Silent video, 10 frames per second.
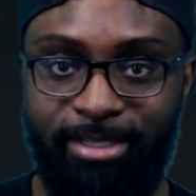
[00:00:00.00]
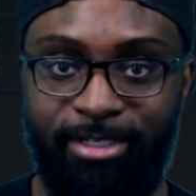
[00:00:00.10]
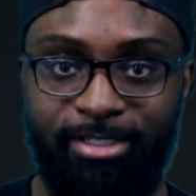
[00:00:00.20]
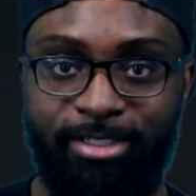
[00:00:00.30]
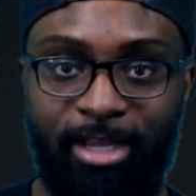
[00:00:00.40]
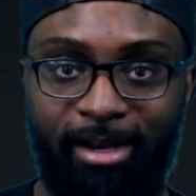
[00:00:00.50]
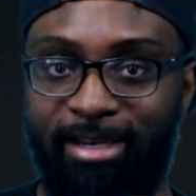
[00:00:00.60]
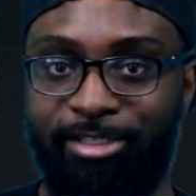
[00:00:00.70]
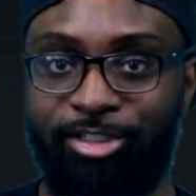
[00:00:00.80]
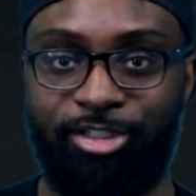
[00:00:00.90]
There's not
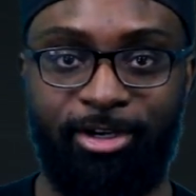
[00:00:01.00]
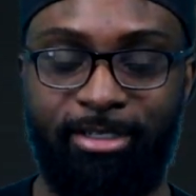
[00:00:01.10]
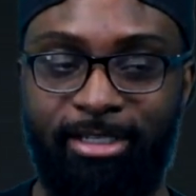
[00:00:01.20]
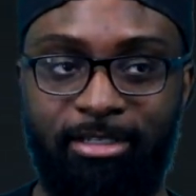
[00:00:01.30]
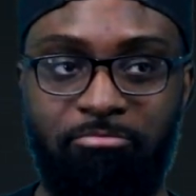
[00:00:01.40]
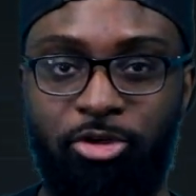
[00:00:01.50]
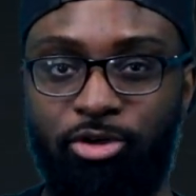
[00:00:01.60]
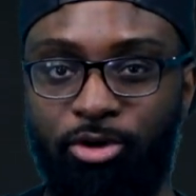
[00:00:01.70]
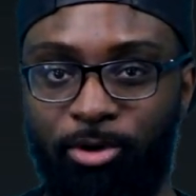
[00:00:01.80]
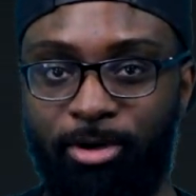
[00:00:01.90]
necessarily
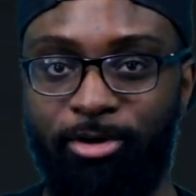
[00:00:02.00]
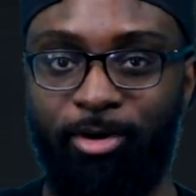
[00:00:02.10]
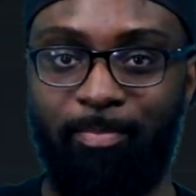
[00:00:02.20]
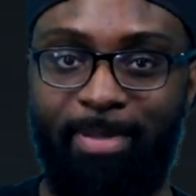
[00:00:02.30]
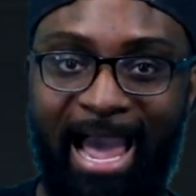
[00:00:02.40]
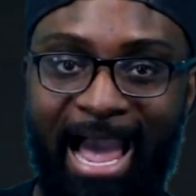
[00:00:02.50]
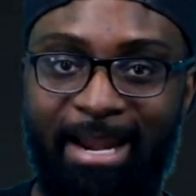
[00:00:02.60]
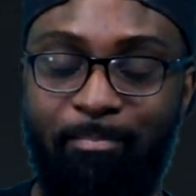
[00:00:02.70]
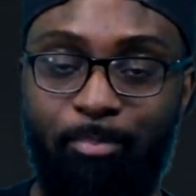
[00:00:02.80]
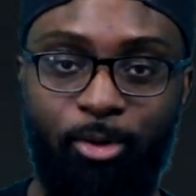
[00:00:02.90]
good or
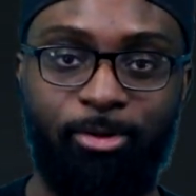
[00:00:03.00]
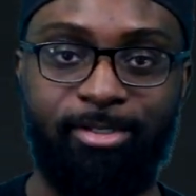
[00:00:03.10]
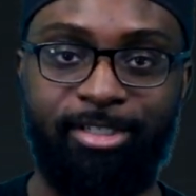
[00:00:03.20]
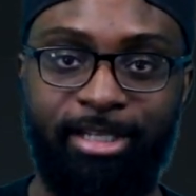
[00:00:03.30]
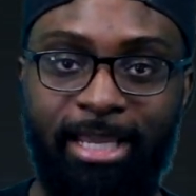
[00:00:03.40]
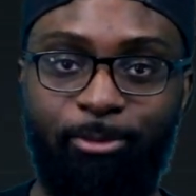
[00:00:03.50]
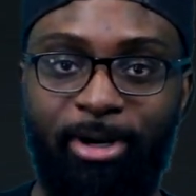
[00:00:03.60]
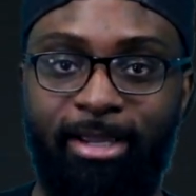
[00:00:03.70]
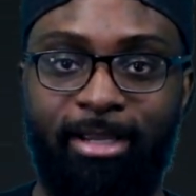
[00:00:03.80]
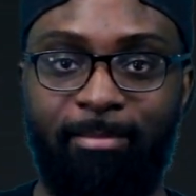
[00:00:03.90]
bad per se
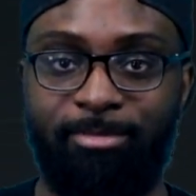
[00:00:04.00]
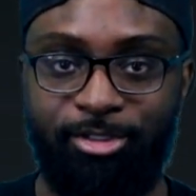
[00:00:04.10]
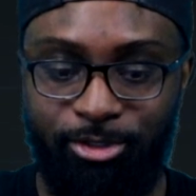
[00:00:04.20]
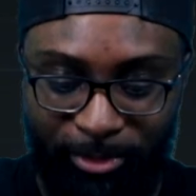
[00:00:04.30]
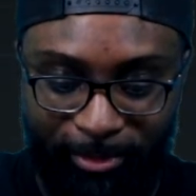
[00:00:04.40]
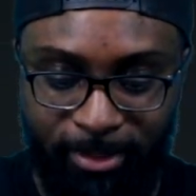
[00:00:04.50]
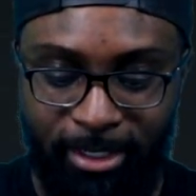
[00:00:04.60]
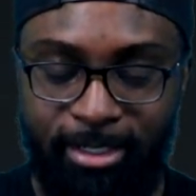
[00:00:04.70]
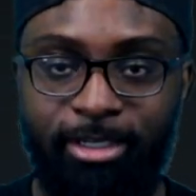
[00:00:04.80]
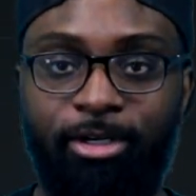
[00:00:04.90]
when it comes to,
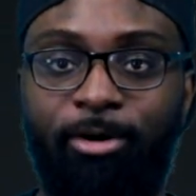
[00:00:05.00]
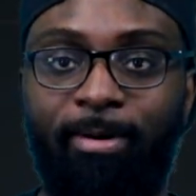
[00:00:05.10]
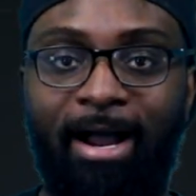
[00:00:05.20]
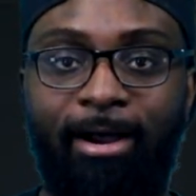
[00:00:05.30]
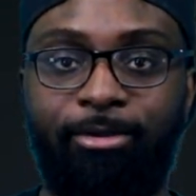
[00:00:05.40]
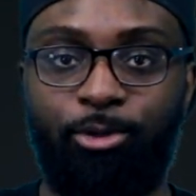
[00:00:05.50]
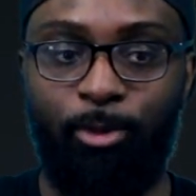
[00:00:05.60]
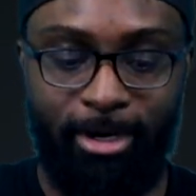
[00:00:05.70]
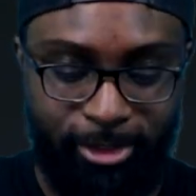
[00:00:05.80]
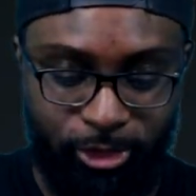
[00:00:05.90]
you know, how you
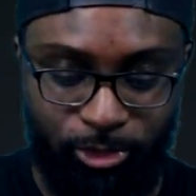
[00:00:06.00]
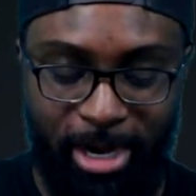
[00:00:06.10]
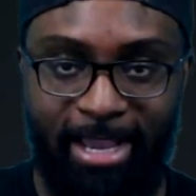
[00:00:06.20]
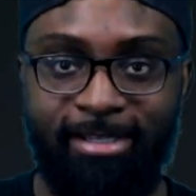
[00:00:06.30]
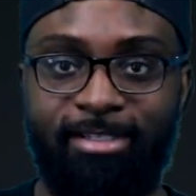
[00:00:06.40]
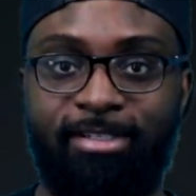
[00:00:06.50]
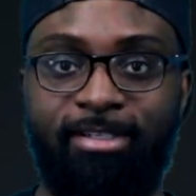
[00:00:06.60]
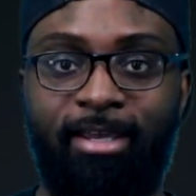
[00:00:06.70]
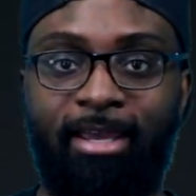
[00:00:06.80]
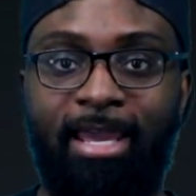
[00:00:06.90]
want to
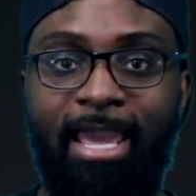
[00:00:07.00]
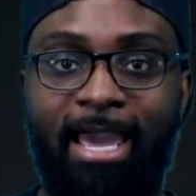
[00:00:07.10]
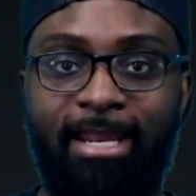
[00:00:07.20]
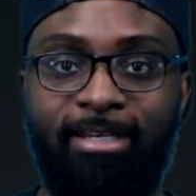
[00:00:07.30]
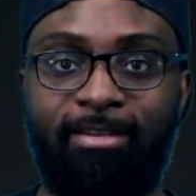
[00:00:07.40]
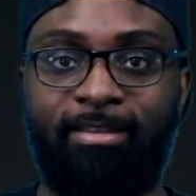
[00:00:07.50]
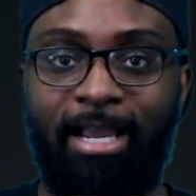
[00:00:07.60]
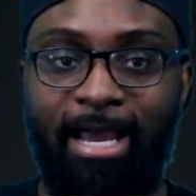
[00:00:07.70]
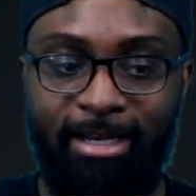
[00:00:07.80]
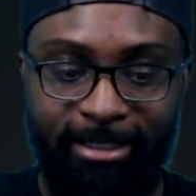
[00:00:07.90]
dress and the
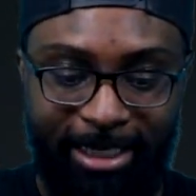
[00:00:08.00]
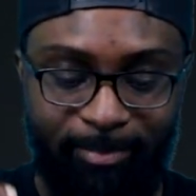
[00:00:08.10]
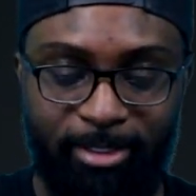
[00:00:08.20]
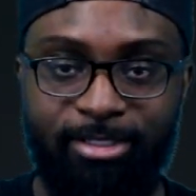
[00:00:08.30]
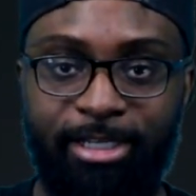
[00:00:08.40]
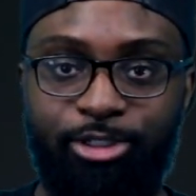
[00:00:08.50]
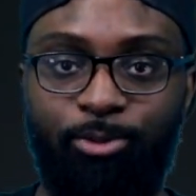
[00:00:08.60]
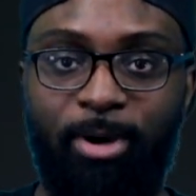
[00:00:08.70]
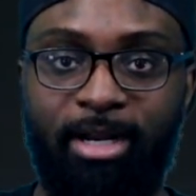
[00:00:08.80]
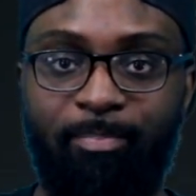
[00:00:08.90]
kind of labels that
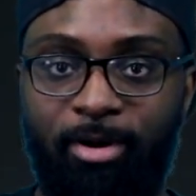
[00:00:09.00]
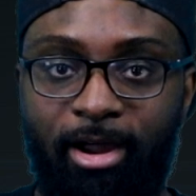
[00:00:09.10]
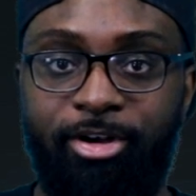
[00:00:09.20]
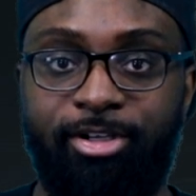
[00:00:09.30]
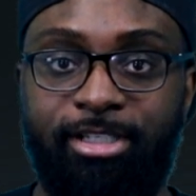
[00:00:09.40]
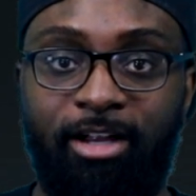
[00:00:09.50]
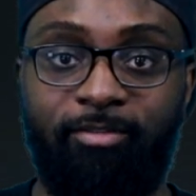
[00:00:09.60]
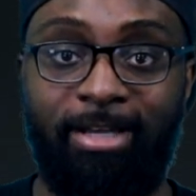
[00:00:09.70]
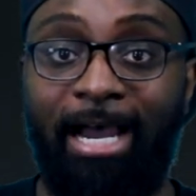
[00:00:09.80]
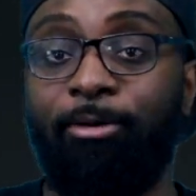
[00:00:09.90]
you want to put on
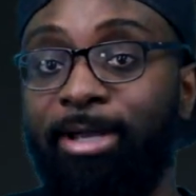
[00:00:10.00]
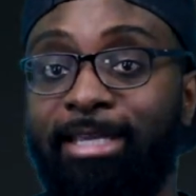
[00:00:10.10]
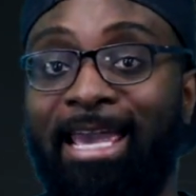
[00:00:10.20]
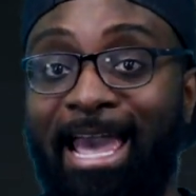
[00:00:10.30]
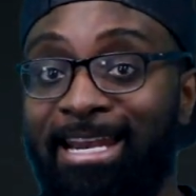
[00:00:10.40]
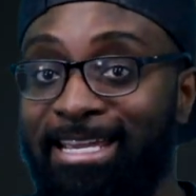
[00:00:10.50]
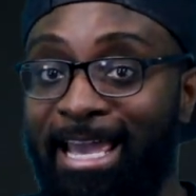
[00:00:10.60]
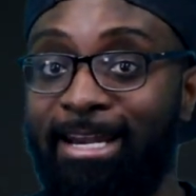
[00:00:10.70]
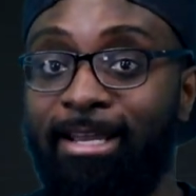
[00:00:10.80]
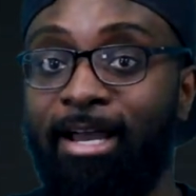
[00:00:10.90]
yourself. Now it can
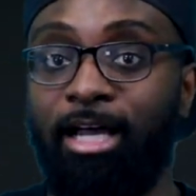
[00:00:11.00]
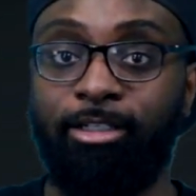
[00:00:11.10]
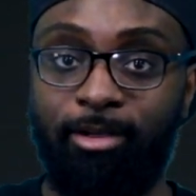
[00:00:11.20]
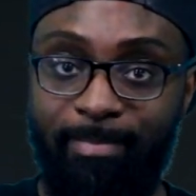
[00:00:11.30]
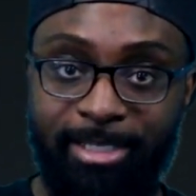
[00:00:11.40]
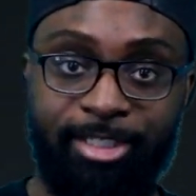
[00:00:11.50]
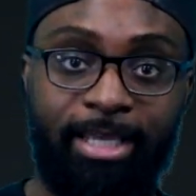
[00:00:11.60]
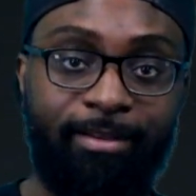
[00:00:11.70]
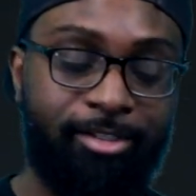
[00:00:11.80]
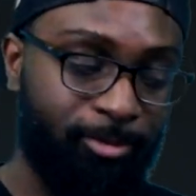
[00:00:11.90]
get a little messy
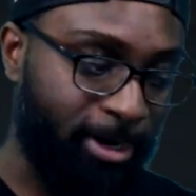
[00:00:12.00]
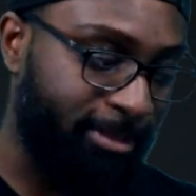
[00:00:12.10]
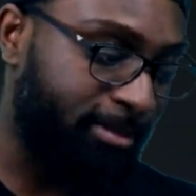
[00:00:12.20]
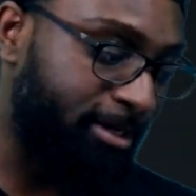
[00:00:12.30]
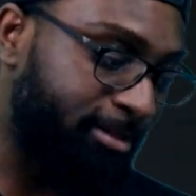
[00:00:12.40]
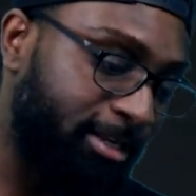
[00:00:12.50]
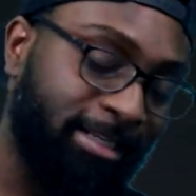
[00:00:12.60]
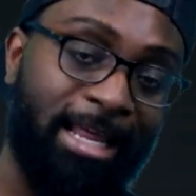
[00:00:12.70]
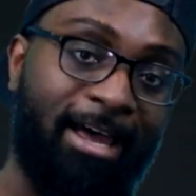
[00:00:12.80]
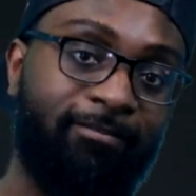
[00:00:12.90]
and this is where I think the
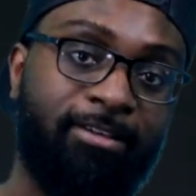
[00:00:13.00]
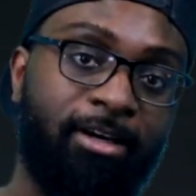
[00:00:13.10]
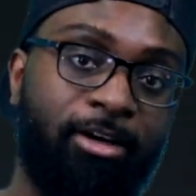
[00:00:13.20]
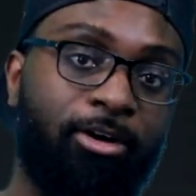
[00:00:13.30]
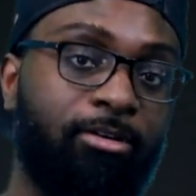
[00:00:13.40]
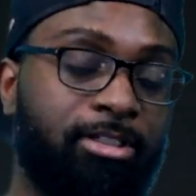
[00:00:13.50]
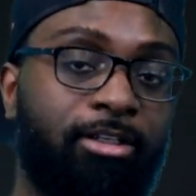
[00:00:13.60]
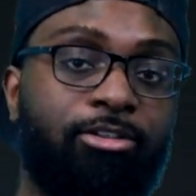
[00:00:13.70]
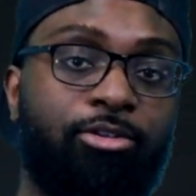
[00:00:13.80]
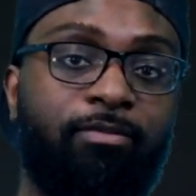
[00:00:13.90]
left goes a
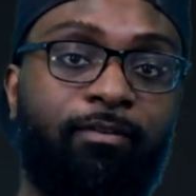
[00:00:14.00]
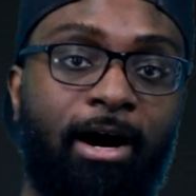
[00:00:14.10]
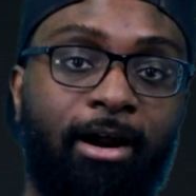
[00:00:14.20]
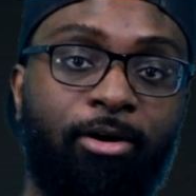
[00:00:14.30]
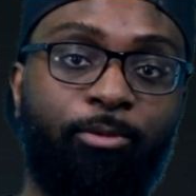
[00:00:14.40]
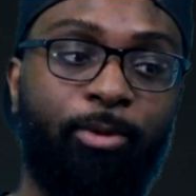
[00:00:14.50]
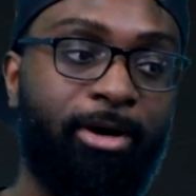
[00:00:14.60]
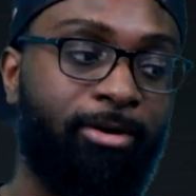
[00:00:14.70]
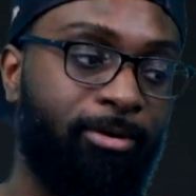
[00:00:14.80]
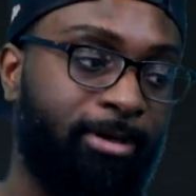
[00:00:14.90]
little too far
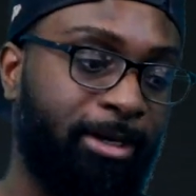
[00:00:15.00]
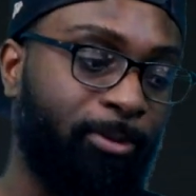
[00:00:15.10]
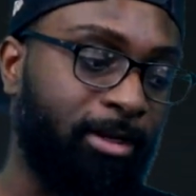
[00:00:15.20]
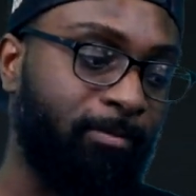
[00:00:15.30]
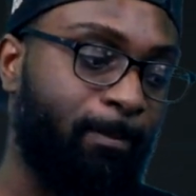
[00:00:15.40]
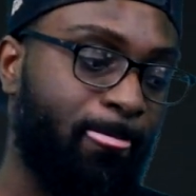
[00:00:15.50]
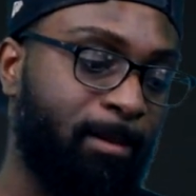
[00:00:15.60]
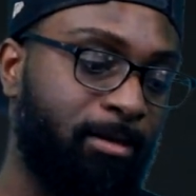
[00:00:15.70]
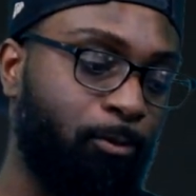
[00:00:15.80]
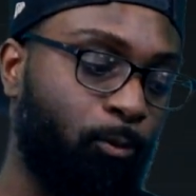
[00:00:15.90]
where, okay, well,
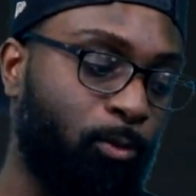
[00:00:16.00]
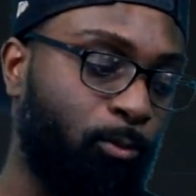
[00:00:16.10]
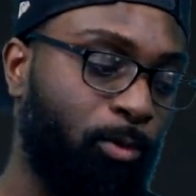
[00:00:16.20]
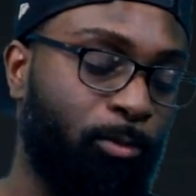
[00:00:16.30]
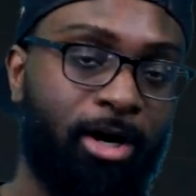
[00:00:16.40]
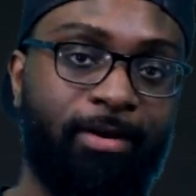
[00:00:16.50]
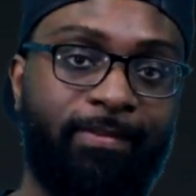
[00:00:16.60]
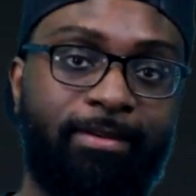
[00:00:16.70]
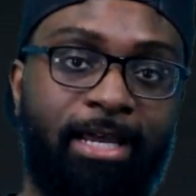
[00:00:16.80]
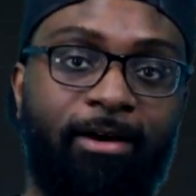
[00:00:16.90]
what
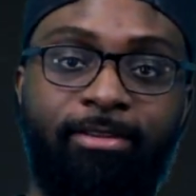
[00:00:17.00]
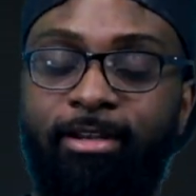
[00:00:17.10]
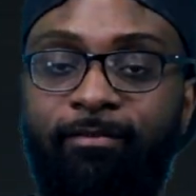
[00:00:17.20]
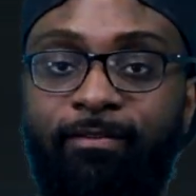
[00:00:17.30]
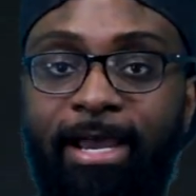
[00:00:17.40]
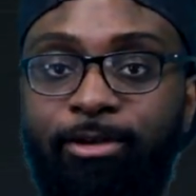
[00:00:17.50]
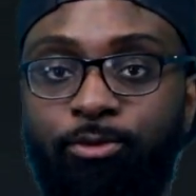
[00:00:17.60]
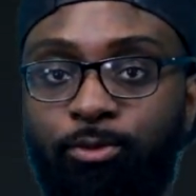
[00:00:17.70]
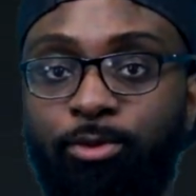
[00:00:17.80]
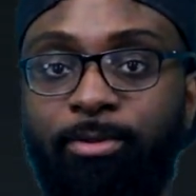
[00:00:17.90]
are now the
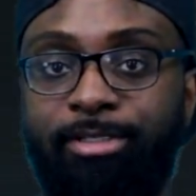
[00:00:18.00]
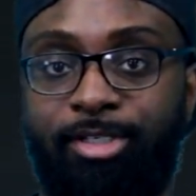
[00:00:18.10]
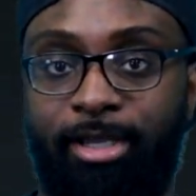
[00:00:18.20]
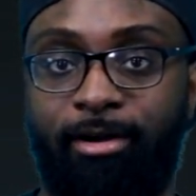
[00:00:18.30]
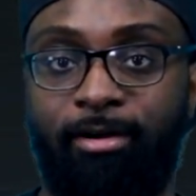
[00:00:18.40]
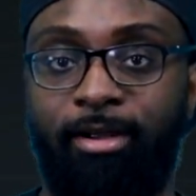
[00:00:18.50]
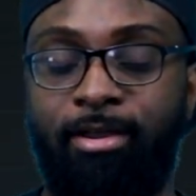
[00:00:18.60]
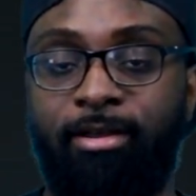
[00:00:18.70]
defined rules here?